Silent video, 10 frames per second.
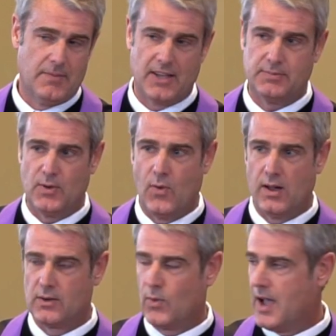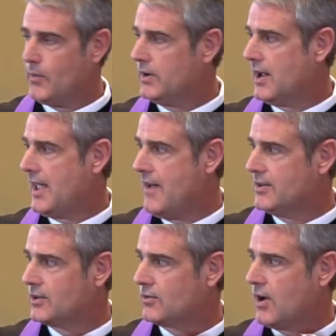makes me wonder why we're not having
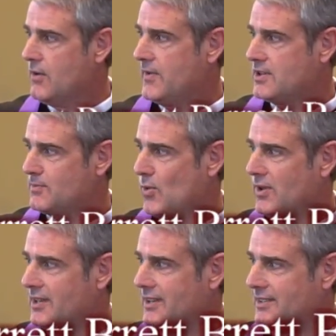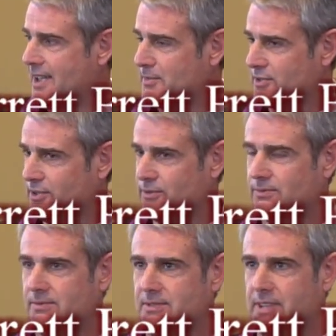a crawfish boil anytime
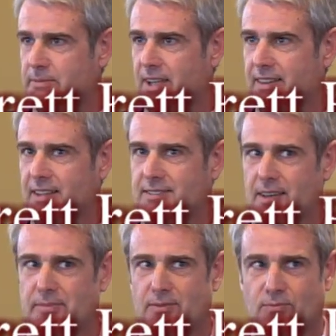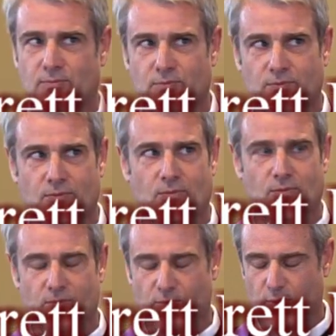soon. Seems like that's something
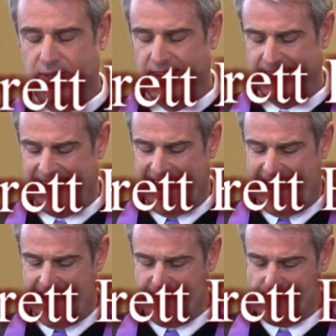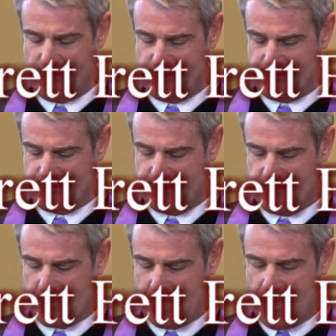we need to have.
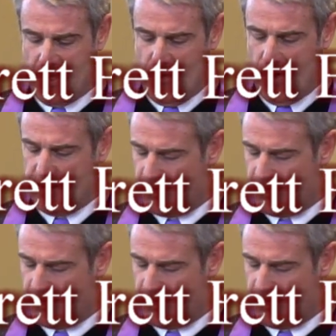One of the